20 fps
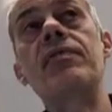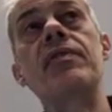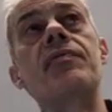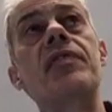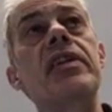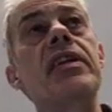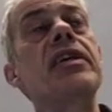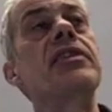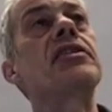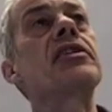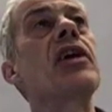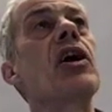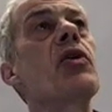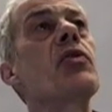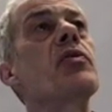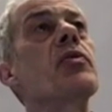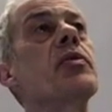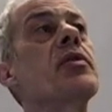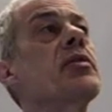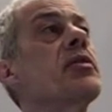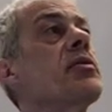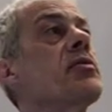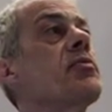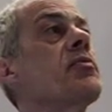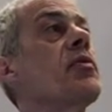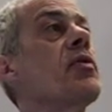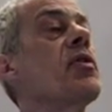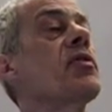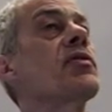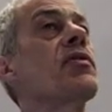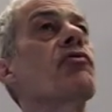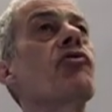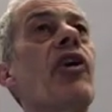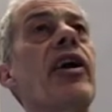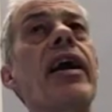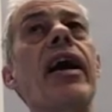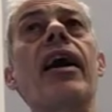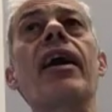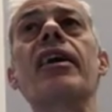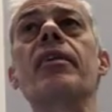15 years ago, there was lots of
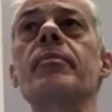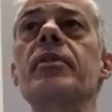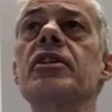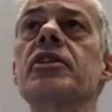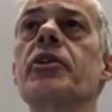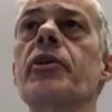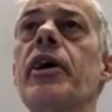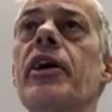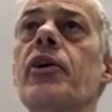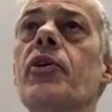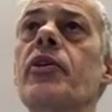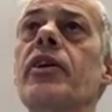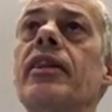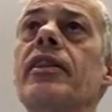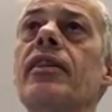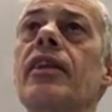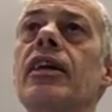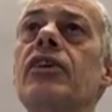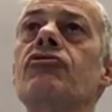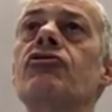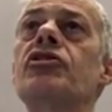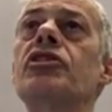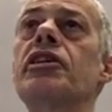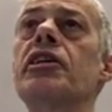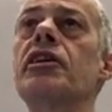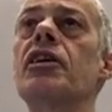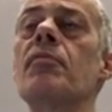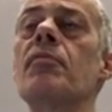great arguments going on in the literature